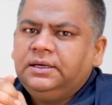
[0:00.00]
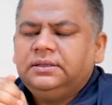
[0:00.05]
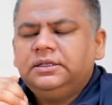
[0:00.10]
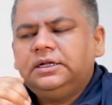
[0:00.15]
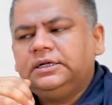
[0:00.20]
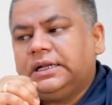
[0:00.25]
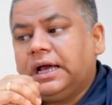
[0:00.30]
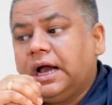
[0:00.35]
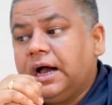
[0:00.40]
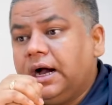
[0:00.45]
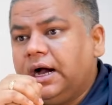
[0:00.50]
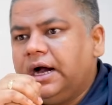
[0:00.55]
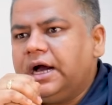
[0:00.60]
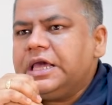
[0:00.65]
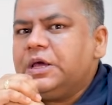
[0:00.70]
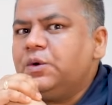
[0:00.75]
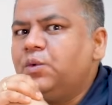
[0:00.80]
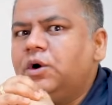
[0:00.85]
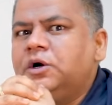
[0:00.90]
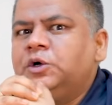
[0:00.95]
that
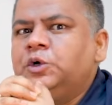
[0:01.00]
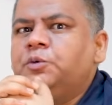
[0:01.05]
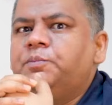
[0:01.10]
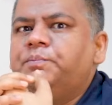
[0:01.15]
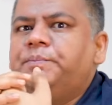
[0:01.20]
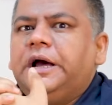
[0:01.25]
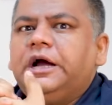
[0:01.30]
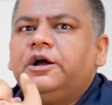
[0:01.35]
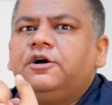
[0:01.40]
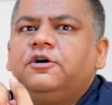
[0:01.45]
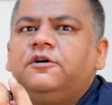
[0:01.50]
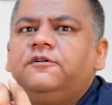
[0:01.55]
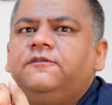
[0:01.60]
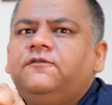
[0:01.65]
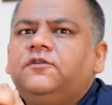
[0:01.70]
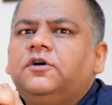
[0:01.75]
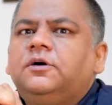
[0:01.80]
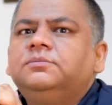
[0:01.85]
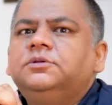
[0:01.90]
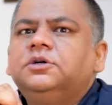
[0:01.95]
I want to back off
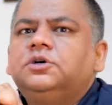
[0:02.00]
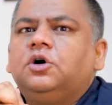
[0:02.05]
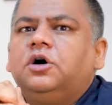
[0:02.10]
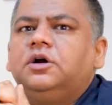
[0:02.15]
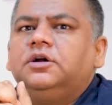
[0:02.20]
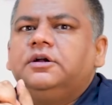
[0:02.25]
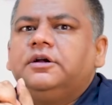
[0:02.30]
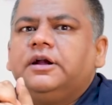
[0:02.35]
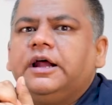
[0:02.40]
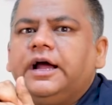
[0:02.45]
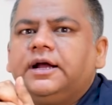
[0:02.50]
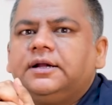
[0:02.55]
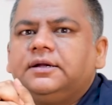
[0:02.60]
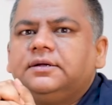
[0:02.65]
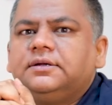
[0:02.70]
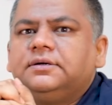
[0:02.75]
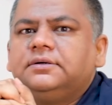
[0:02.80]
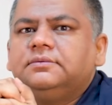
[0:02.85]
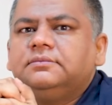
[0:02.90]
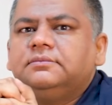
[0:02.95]
from the contract.